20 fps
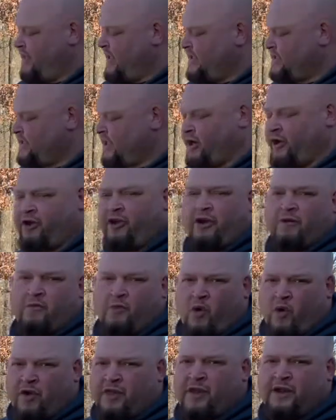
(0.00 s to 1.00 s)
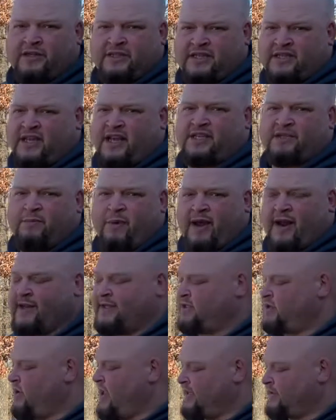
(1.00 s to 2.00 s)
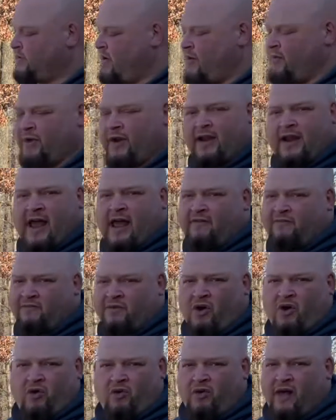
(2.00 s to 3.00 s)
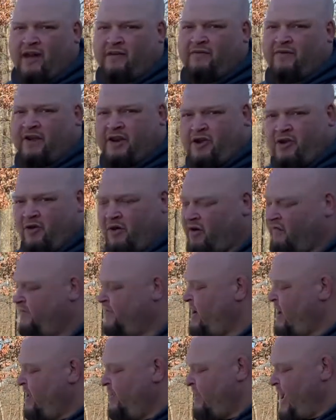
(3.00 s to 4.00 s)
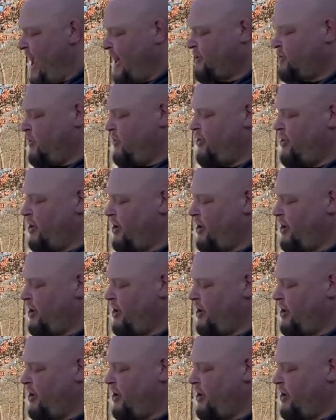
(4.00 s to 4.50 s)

didn't cook more than 6 minutes, so that's why we didn't have a whole lot of video of the actual cook